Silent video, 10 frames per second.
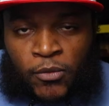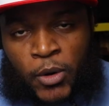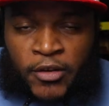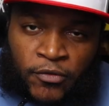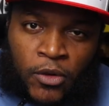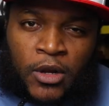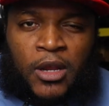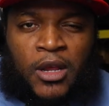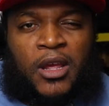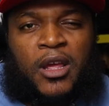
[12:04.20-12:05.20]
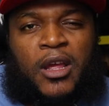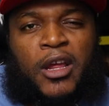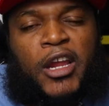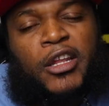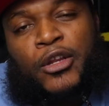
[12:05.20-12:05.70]
for, ready for it.
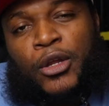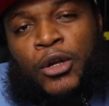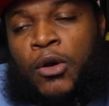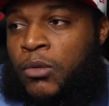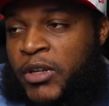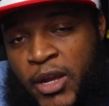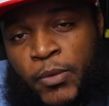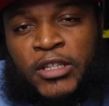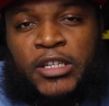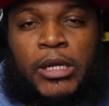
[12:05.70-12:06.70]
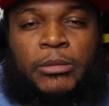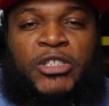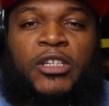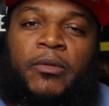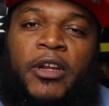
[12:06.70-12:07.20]
Either you gonna get with the dumb
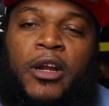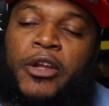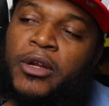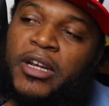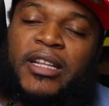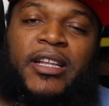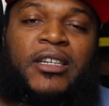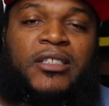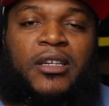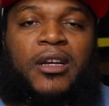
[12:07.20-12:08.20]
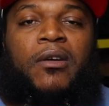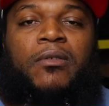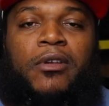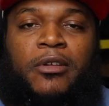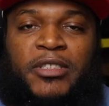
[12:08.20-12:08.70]
shit with it, or you can let that shit
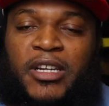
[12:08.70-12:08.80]
go. You know what I'm